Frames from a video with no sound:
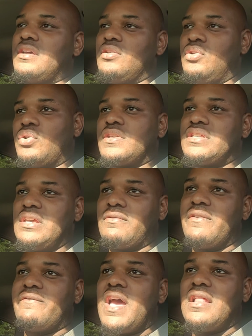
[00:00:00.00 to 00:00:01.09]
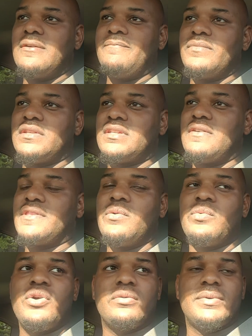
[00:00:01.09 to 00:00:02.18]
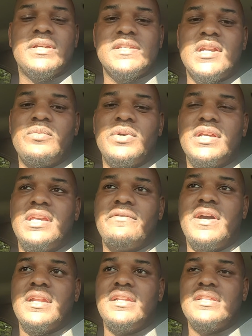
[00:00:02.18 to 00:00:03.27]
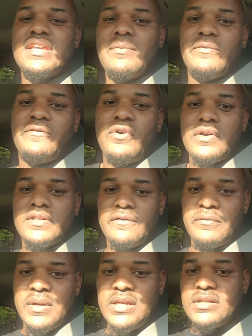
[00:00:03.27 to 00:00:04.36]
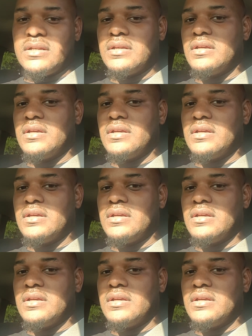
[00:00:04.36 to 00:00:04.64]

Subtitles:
you know, to see if they're valid, to see if they work, because I don't want to give out any type of false information.